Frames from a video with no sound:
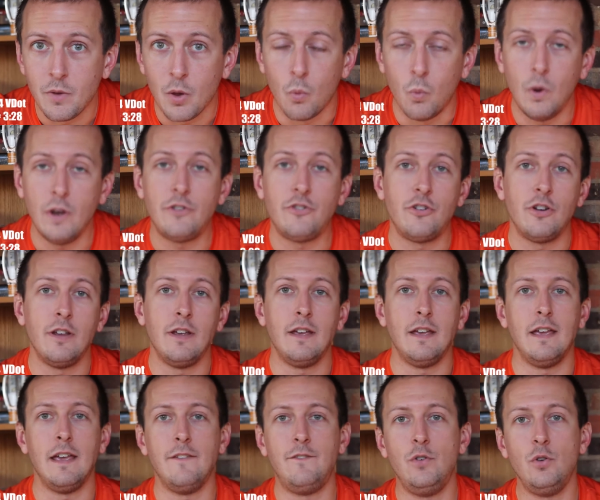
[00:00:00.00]
which
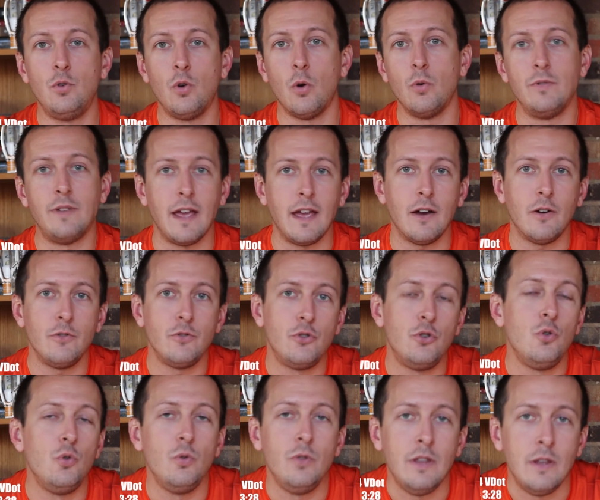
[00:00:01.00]
if you go down
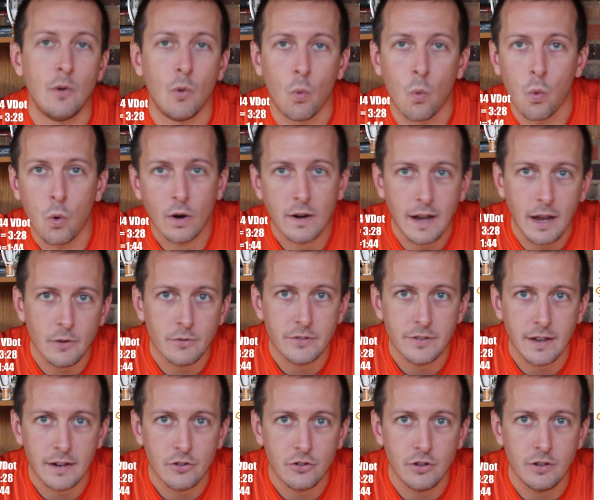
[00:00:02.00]
to the workout
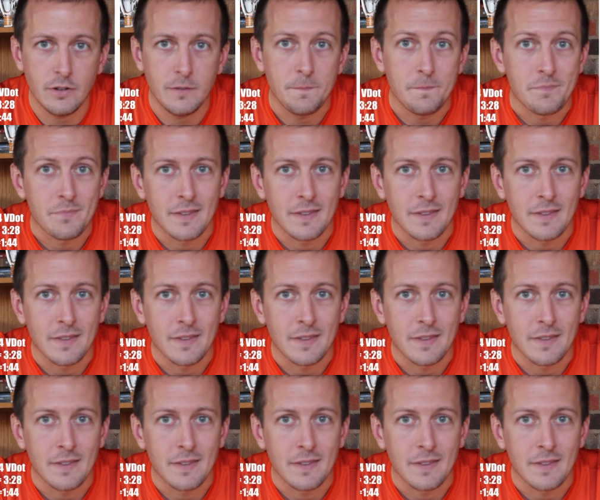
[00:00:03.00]
section